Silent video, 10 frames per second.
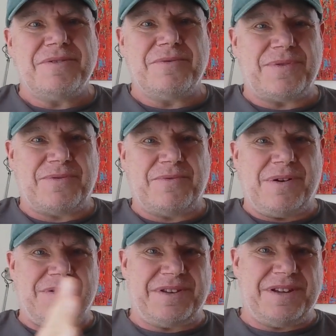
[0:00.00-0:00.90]
with,
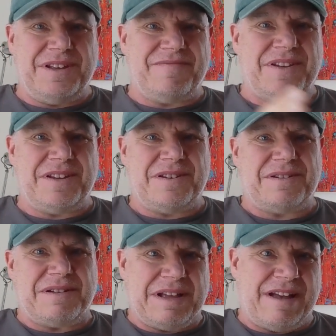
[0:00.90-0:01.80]
throughout an
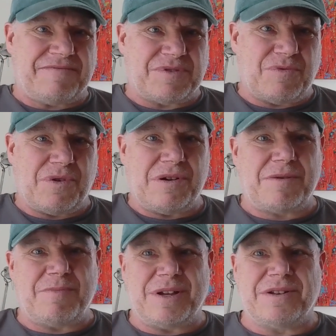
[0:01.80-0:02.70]
evening after
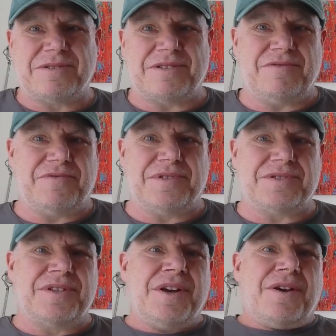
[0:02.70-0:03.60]
work because it was